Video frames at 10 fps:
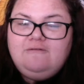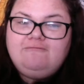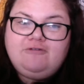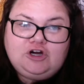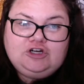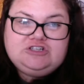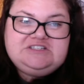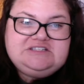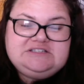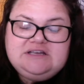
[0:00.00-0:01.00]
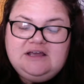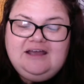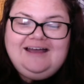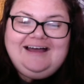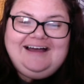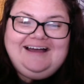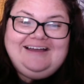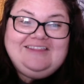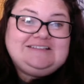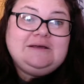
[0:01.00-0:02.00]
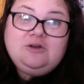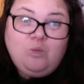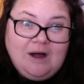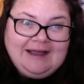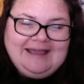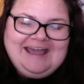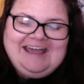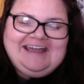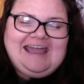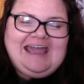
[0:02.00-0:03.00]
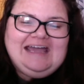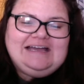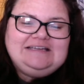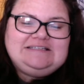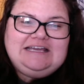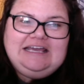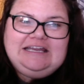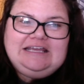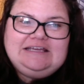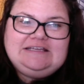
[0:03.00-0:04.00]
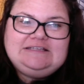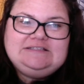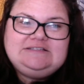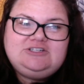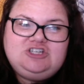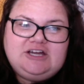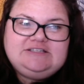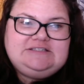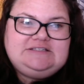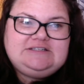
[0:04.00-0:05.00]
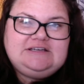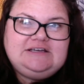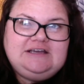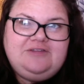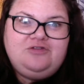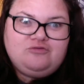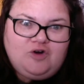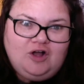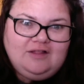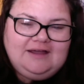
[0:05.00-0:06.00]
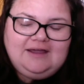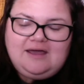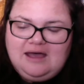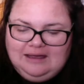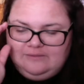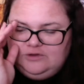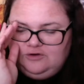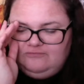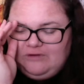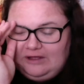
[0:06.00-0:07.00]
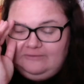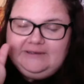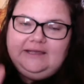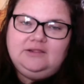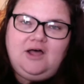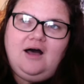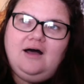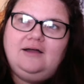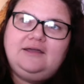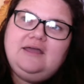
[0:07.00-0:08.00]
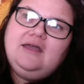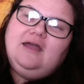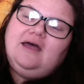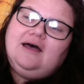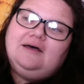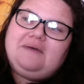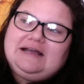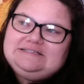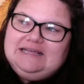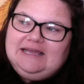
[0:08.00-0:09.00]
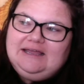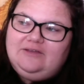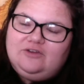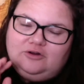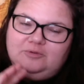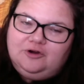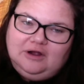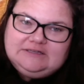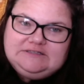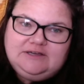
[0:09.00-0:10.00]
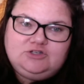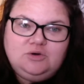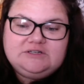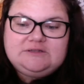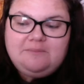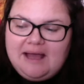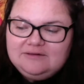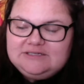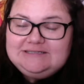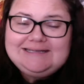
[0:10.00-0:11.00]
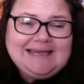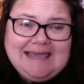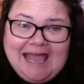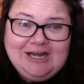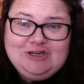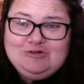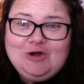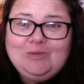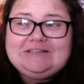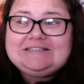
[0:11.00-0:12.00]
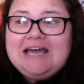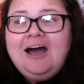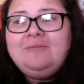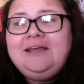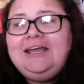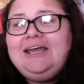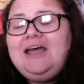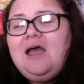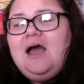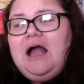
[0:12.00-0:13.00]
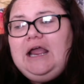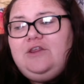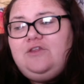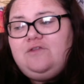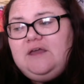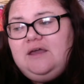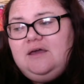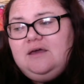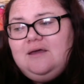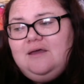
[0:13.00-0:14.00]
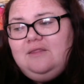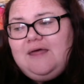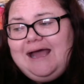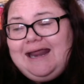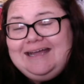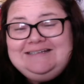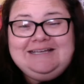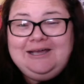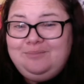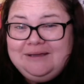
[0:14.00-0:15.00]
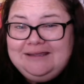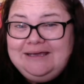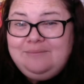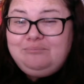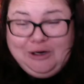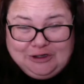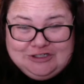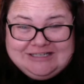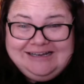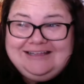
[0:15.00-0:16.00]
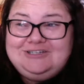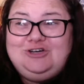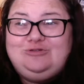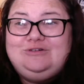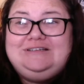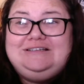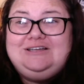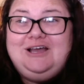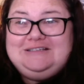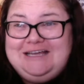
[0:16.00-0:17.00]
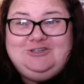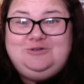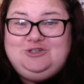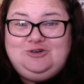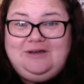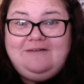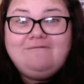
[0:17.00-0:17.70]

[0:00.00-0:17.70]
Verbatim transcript: verse uh, that's YA, and it is just enthralling. Um, you're following along um, as they they're progressing towards the mountains. Again, you know what's coming. I think that I typically personally don't tend to enjoy